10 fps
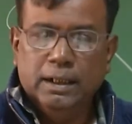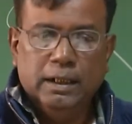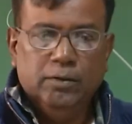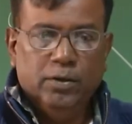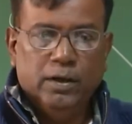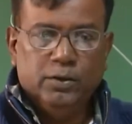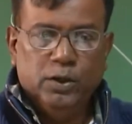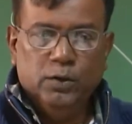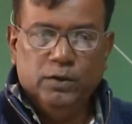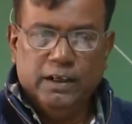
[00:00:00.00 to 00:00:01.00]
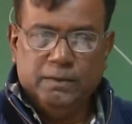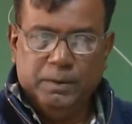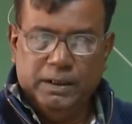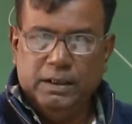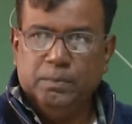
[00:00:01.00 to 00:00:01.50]
If he wants to reduce the
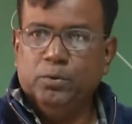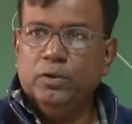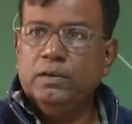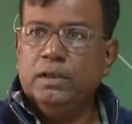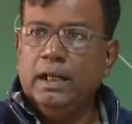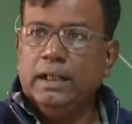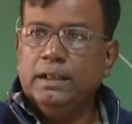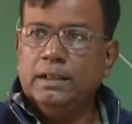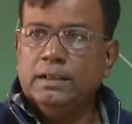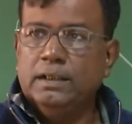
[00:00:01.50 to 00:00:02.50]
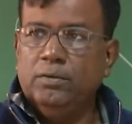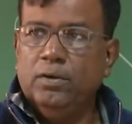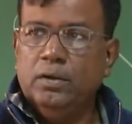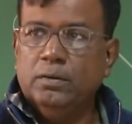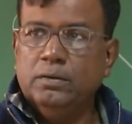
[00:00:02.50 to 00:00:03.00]
speed, he pulls it like this. If you
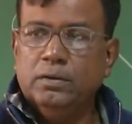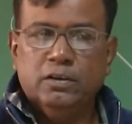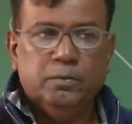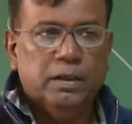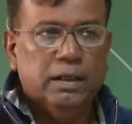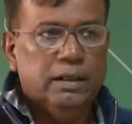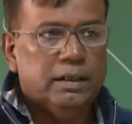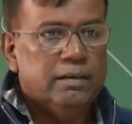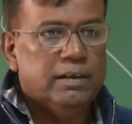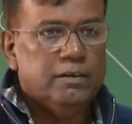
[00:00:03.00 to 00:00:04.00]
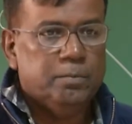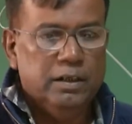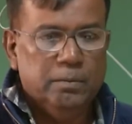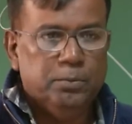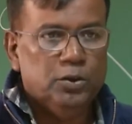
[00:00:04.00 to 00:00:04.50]
want to increase the speed,
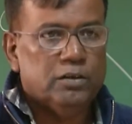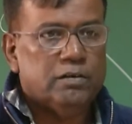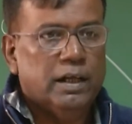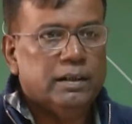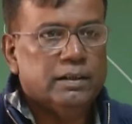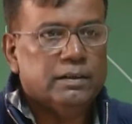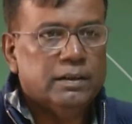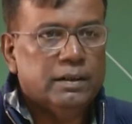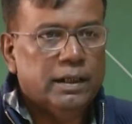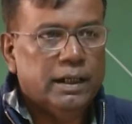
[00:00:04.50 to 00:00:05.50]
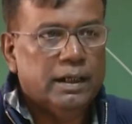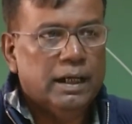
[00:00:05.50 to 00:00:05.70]
he pushes like this, right?